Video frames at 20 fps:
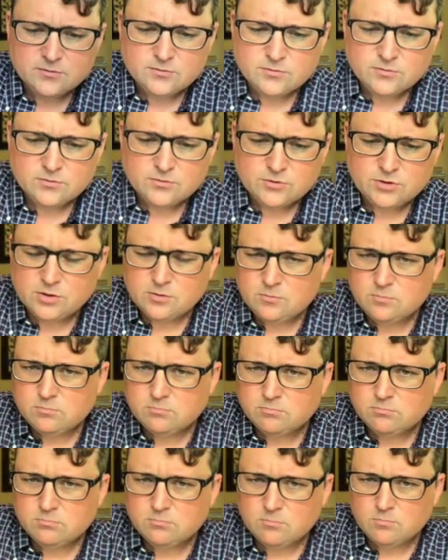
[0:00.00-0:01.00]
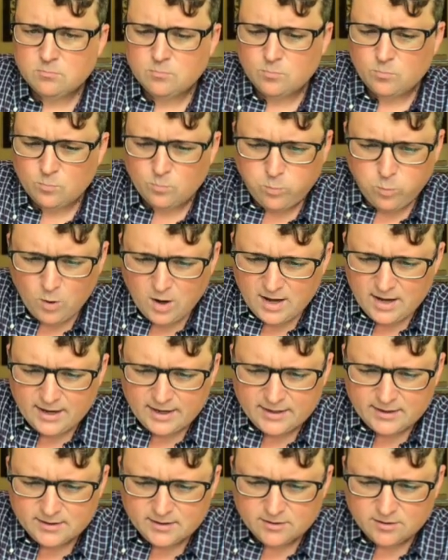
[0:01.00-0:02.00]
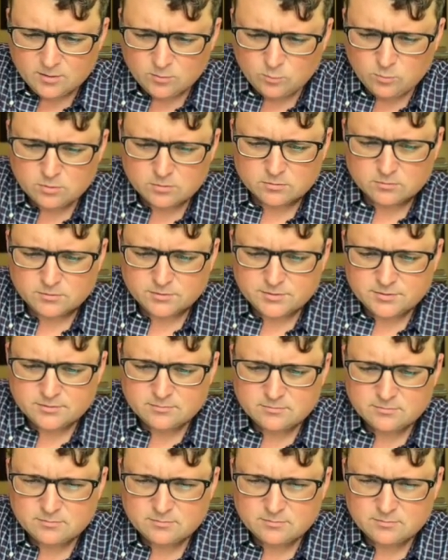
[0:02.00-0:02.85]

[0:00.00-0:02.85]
So why in the world